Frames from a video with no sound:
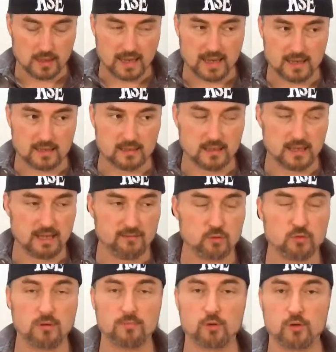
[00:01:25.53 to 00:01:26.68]
Evil
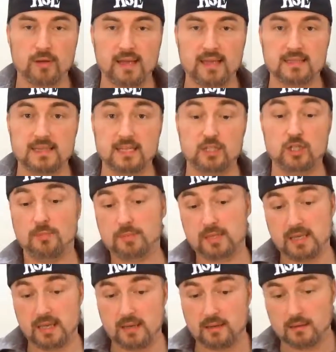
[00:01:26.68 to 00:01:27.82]
Twin Brewing is a
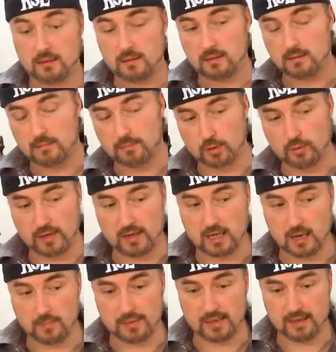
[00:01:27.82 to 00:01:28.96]
gypsy brewing
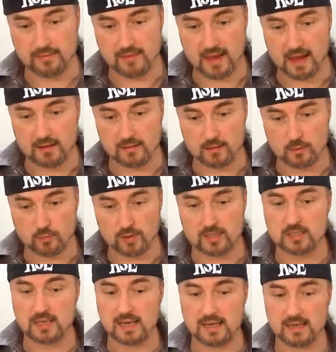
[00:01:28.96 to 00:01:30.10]
company that
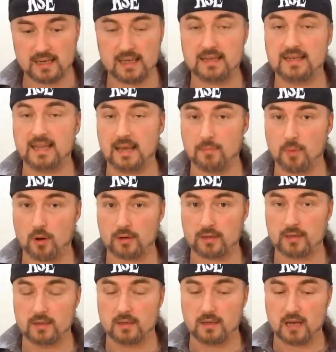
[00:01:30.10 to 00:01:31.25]
originated in Denmark.
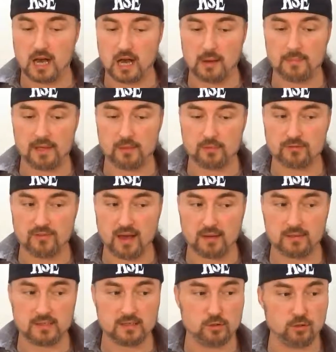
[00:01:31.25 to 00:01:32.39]
It was
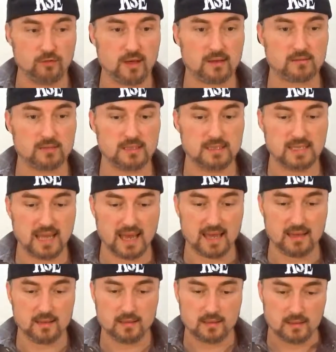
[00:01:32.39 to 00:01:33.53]
founded in
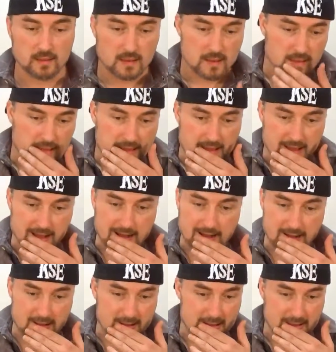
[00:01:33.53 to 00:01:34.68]
2010.
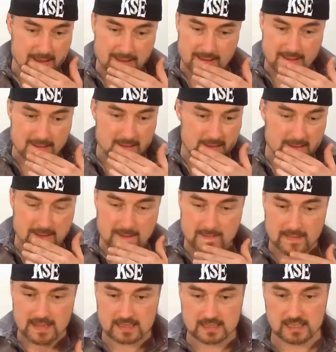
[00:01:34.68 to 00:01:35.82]

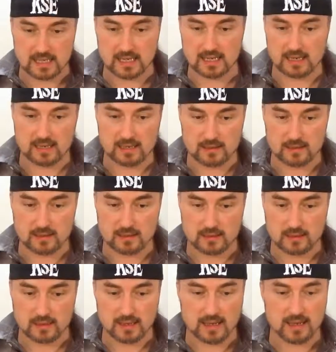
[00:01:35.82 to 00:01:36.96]
Let's see.
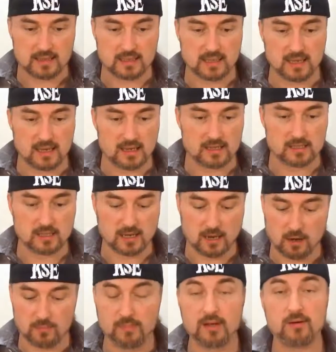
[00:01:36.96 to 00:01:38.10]
It is
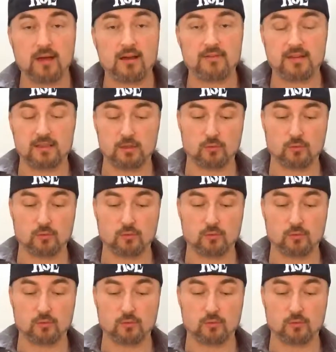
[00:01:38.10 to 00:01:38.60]
on Beer Advocate.